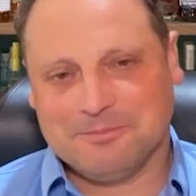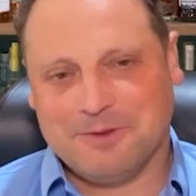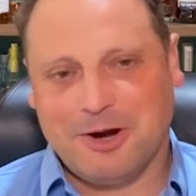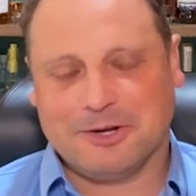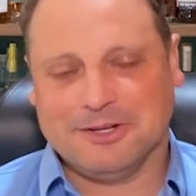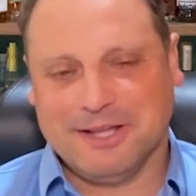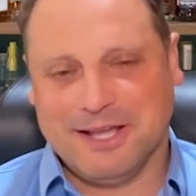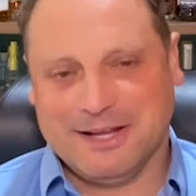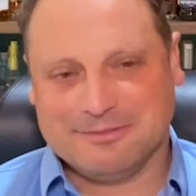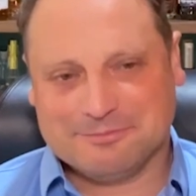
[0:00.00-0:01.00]
harking
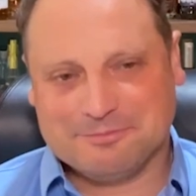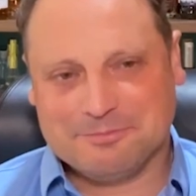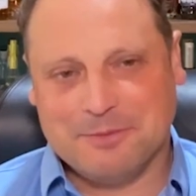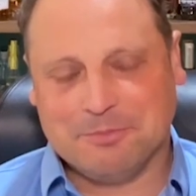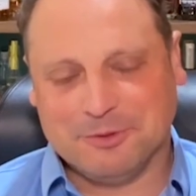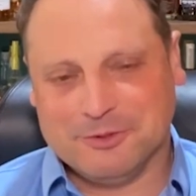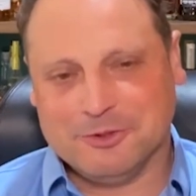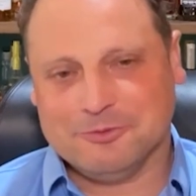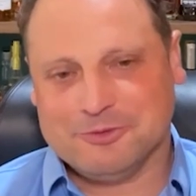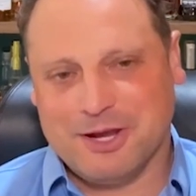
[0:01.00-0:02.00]
at people to
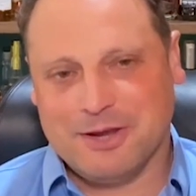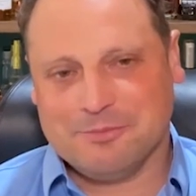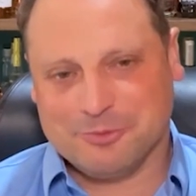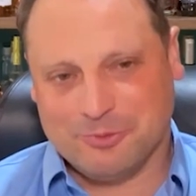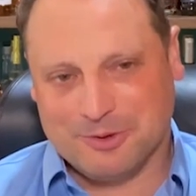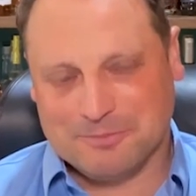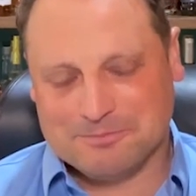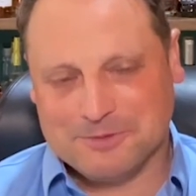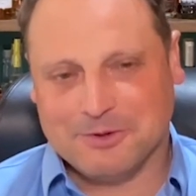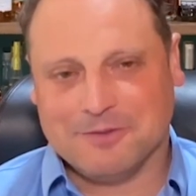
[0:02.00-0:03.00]
do jobs or,
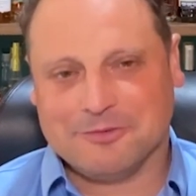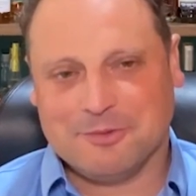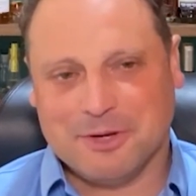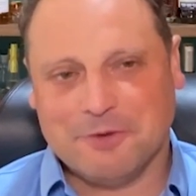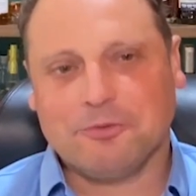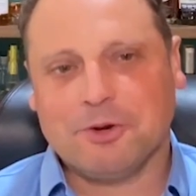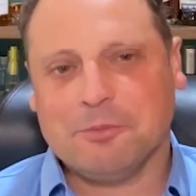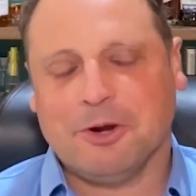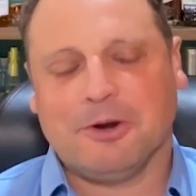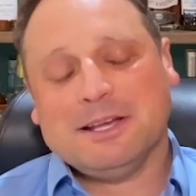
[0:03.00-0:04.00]
give somebody a free
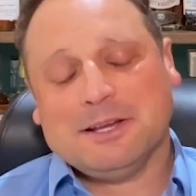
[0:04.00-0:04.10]
beer.